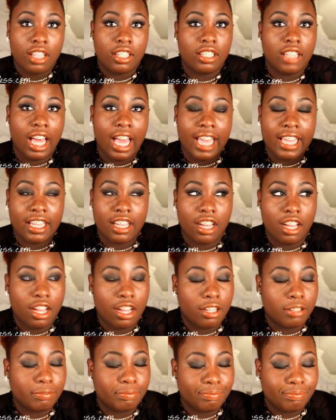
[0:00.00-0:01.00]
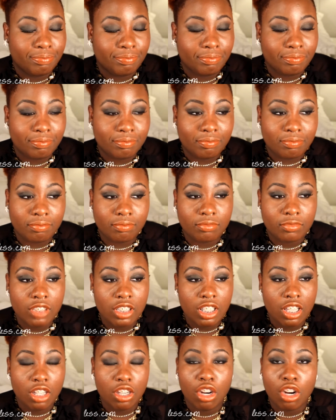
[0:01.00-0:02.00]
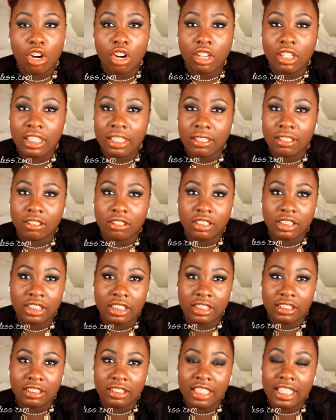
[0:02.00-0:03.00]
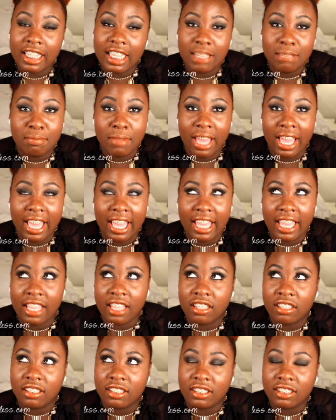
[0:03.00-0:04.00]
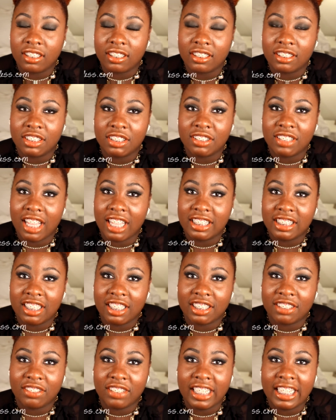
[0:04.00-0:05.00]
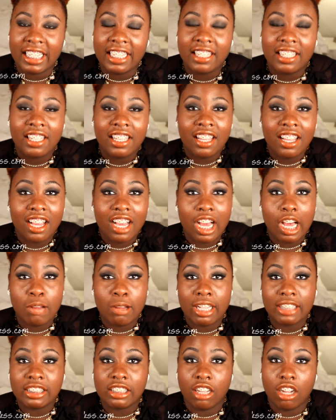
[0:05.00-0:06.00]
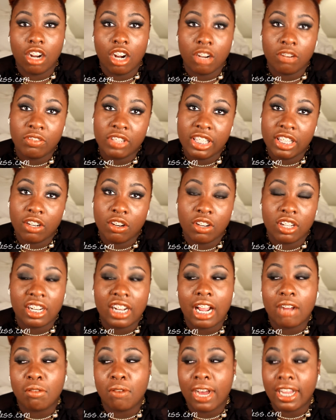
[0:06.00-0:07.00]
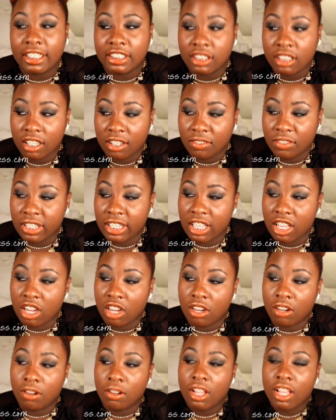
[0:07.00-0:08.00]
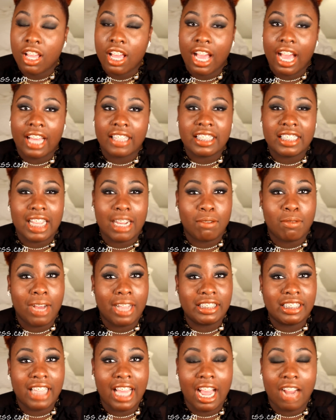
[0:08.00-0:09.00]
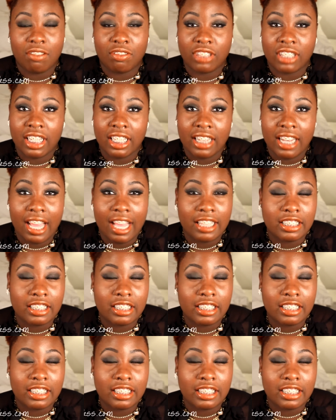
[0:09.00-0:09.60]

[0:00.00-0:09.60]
like Curly, or is it Nikki May 2003? I saw her video on it and I watched her video. I think I watched African